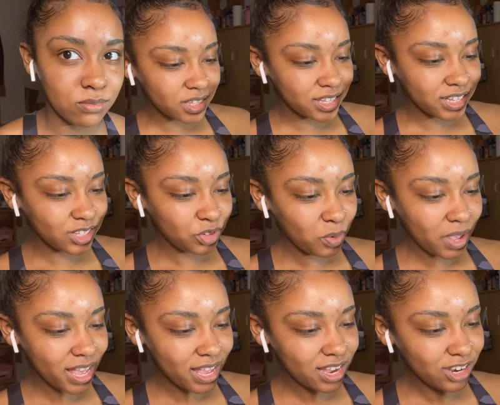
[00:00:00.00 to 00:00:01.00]
The little
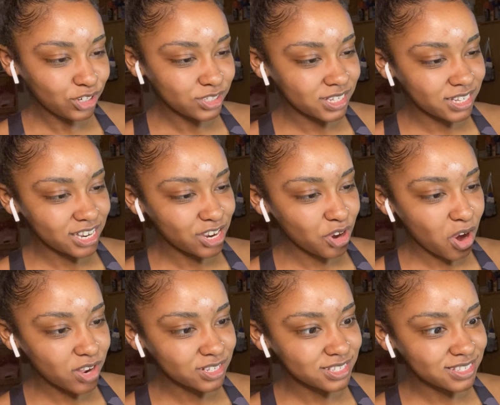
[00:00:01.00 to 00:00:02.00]
hairs in here
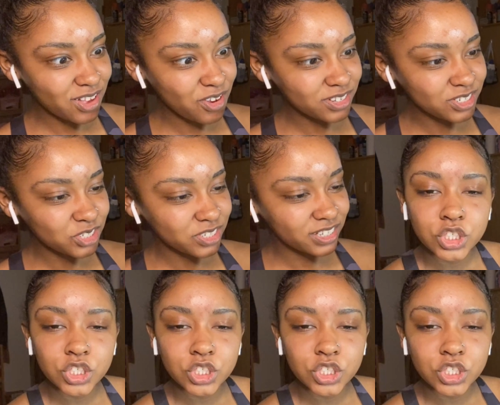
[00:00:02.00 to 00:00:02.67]
are so interesting.